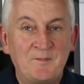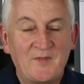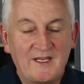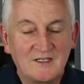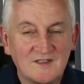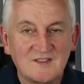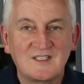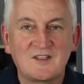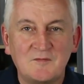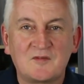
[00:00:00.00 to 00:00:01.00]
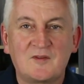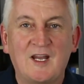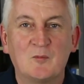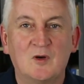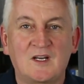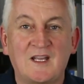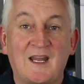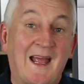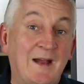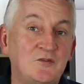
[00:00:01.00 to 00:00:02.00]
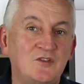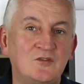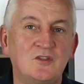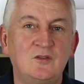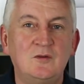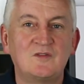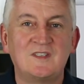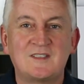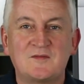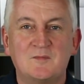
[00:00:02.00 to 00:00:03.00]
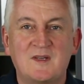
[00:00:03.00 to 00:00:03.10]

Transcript: a consistent framework that allows you to use these different